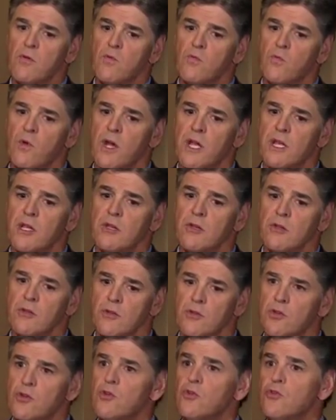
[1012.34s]
when
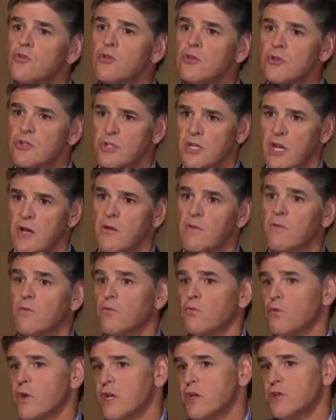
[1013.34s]
you yourself
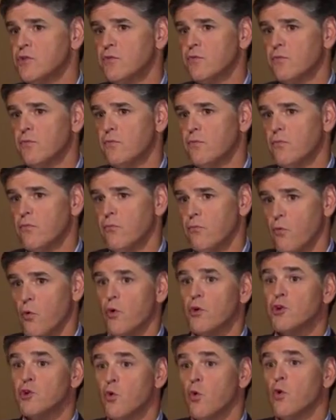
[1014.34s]
reached
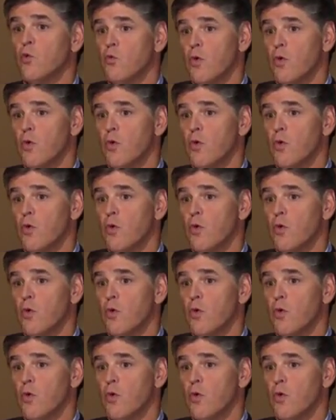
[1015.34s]
for your